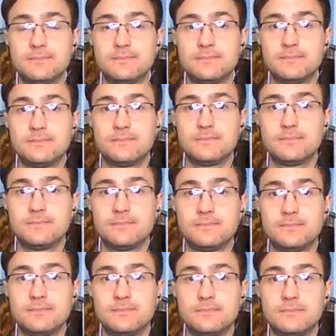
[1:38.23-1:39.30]

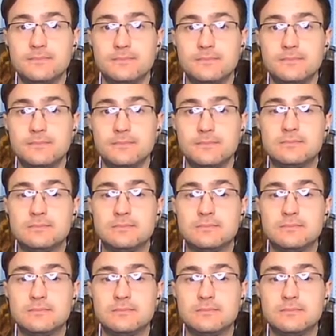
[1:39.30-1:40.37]

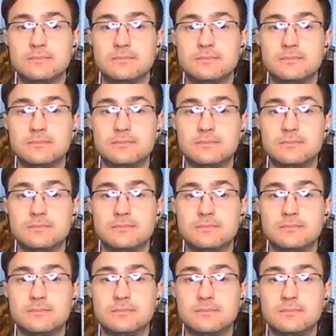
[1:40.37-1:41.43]

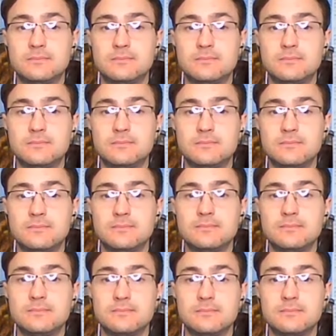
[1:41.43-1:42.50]

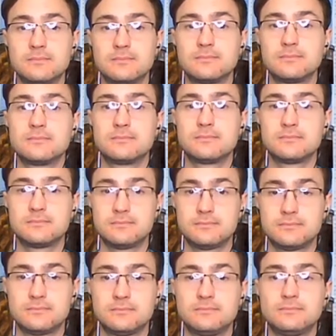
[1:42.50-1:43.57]

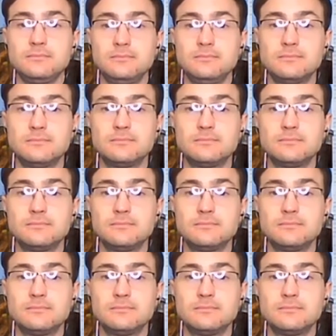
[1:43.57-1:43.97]
The person shown says nothing.